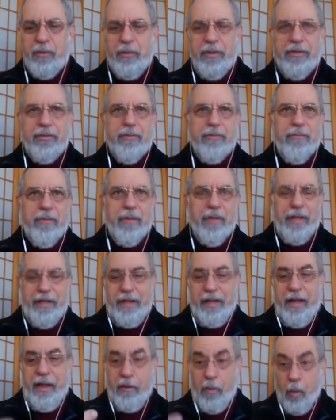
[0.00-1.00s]
with like
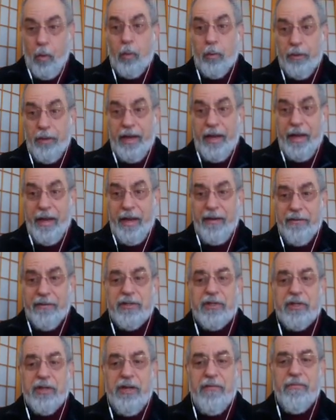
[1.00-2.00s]
an old hand
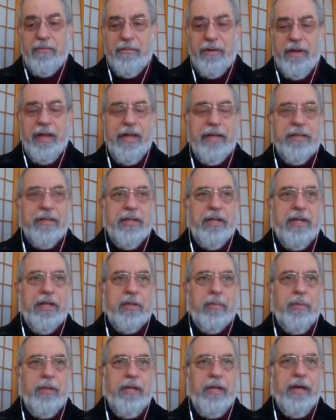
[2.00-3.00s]
safe
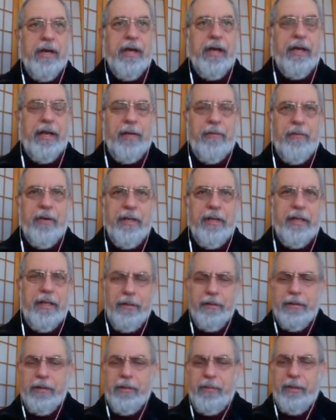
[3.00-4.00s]
NTSB guy, and he finally
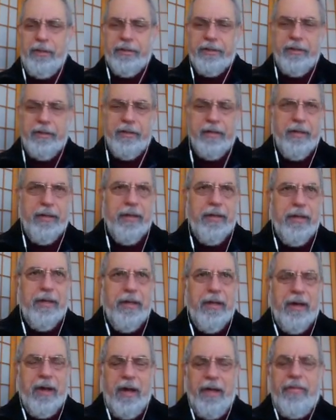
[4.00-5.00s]
looked at me and said,
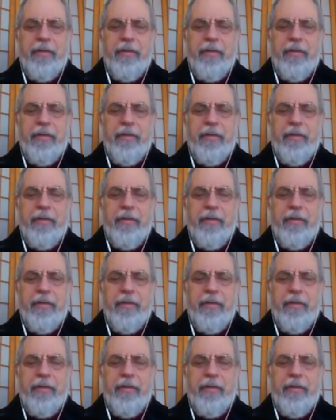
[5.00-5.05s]
I